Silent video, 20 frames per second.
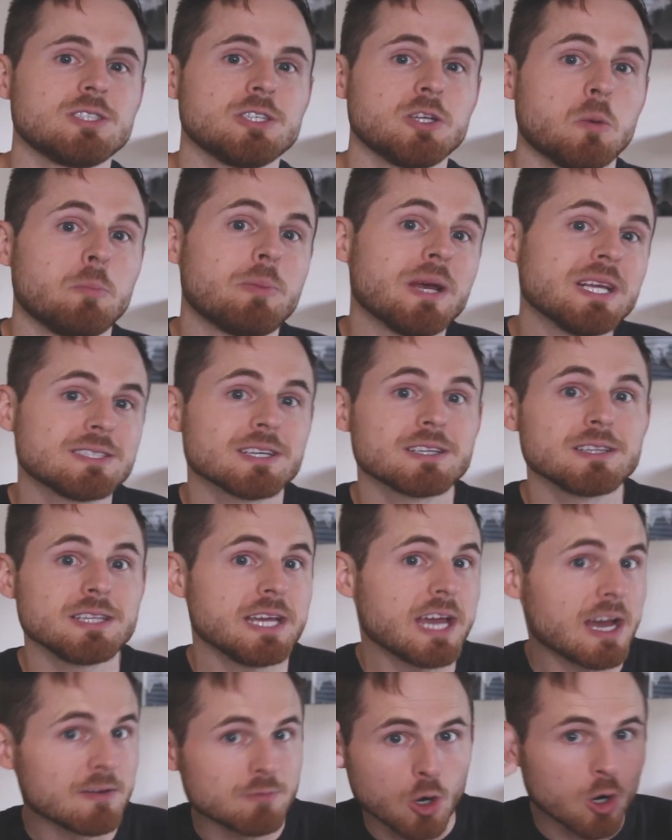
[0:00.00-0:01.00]
you know,
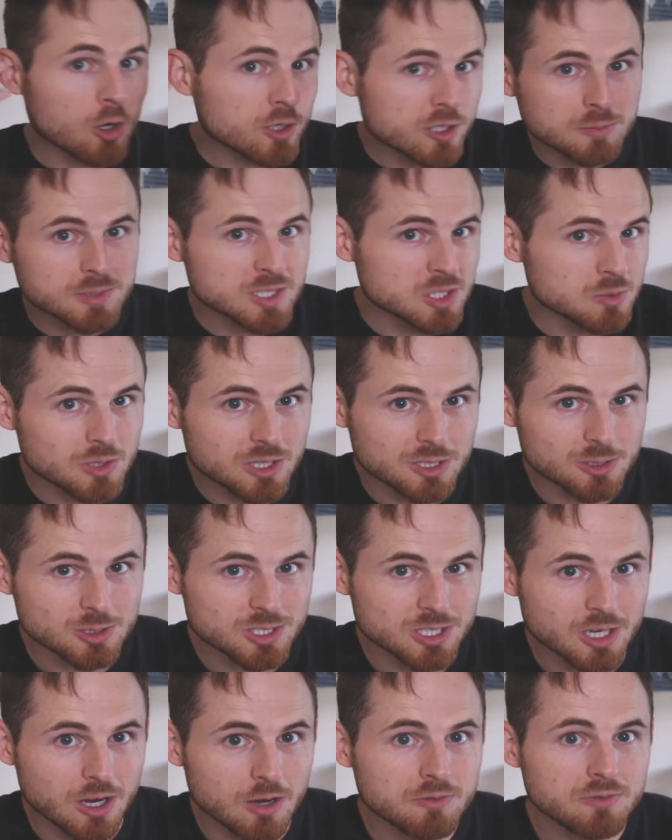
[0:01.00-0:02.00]
basically have arguments with
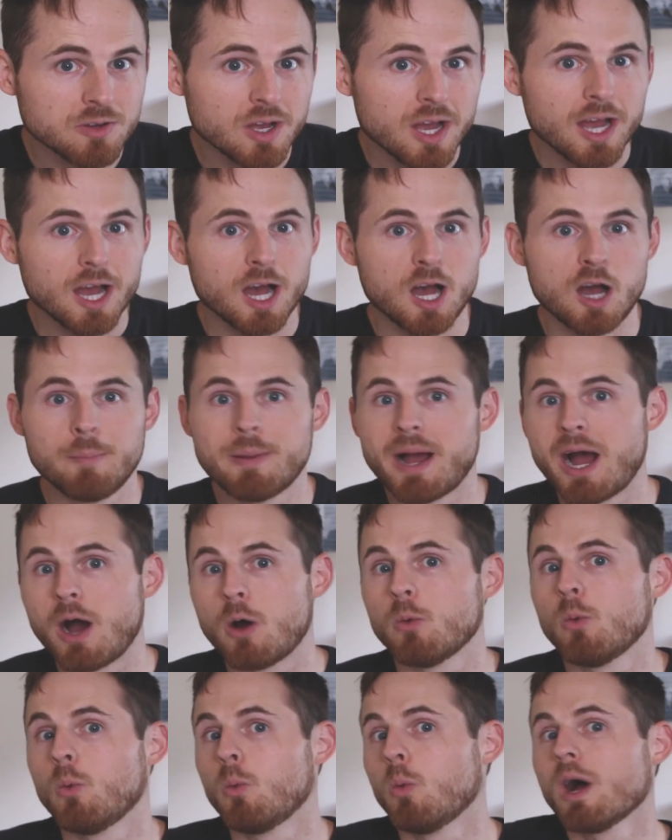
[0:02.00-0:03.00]
yourself
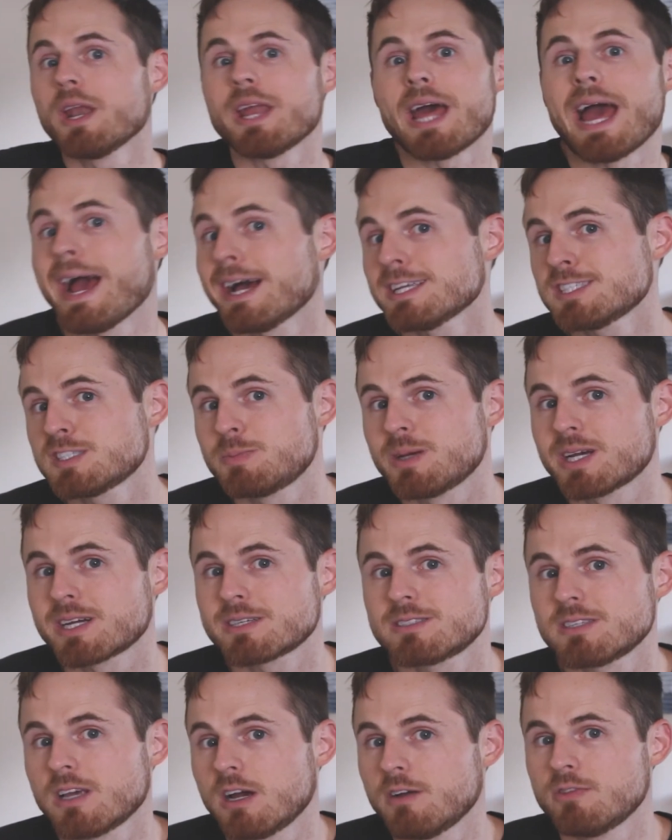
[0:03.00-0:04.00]
about what
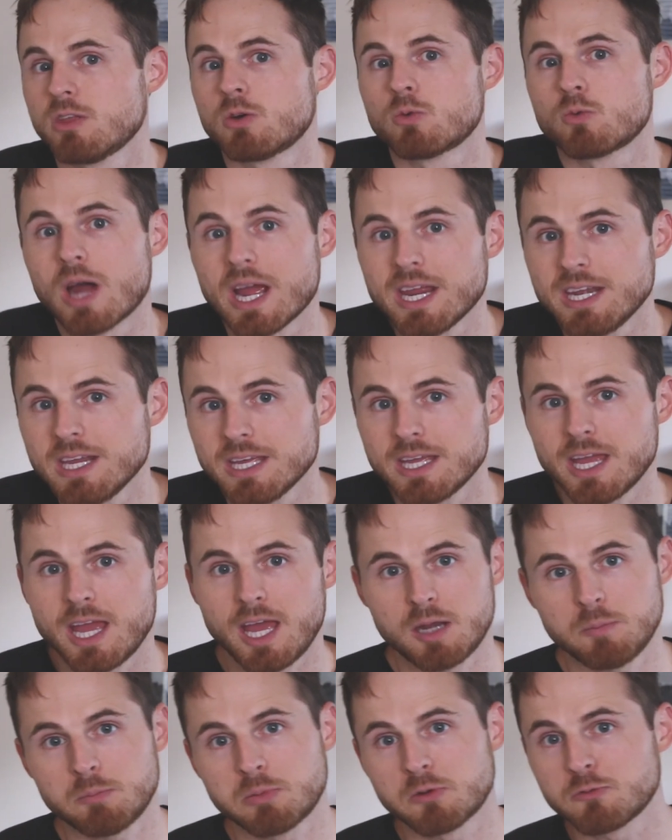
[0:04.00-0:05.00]
aspects of the writing
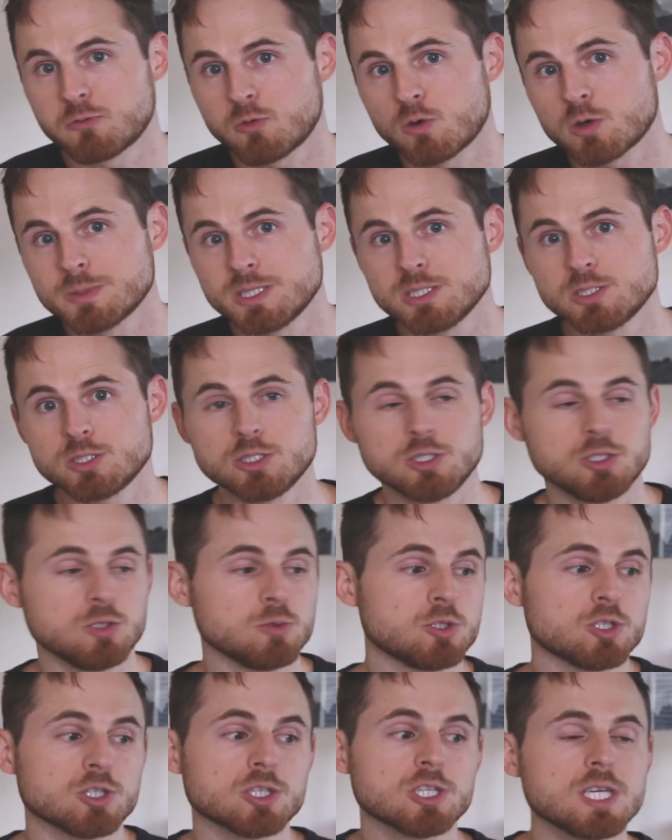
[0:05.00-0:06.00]
and performance you
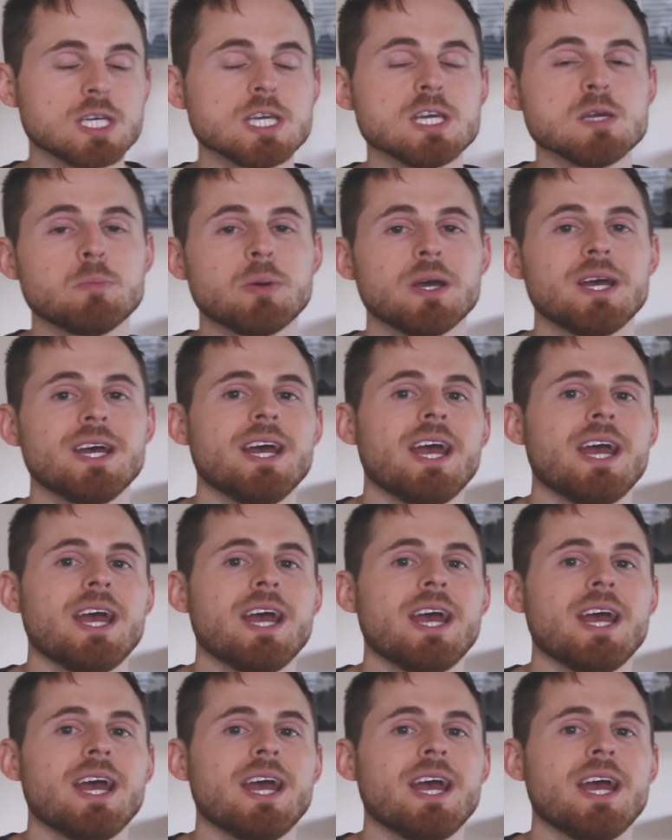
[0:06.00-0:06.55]
should keep